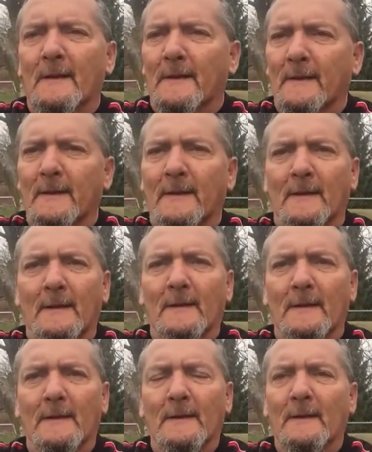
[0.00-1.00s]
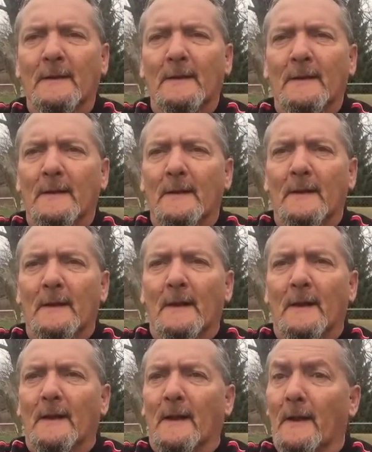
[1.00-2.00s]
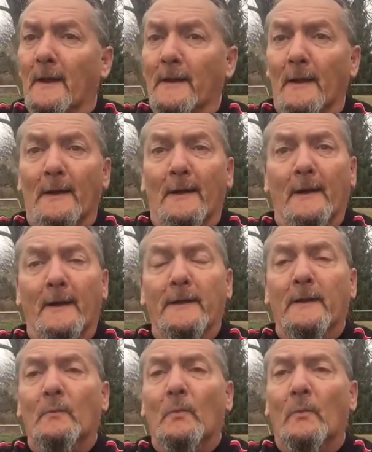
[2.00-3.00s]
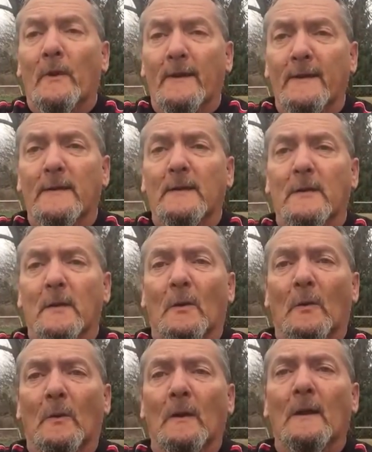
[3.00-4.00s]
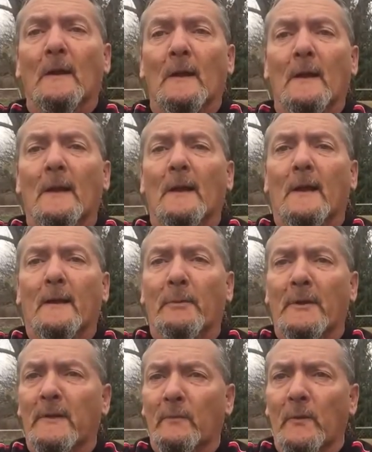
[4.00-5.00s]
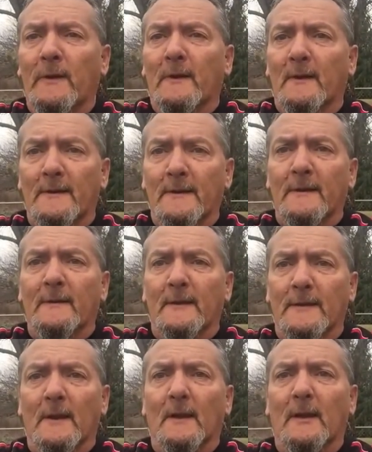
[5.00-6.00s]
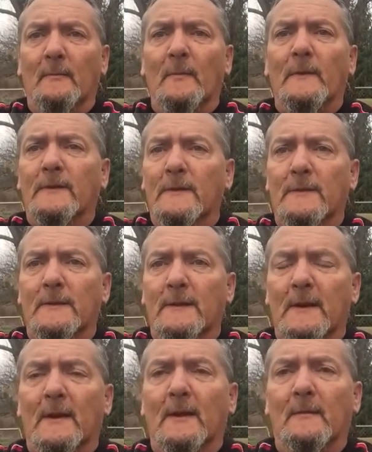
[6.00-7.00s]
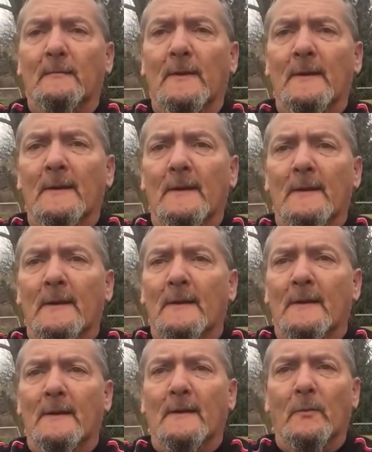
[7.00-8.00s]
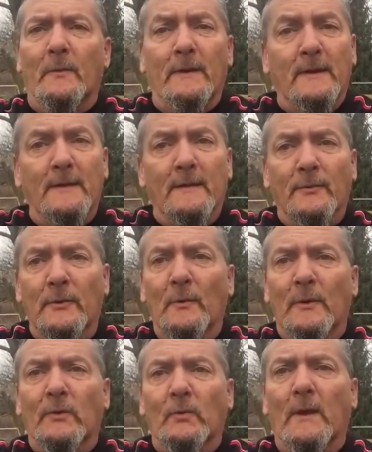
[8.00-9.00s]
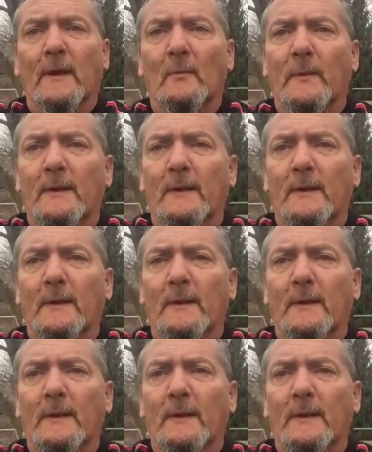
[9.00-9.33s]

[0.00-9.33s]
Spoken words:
And I am ready to go. I believe we are in the time. This is the time. And we need to do what's right.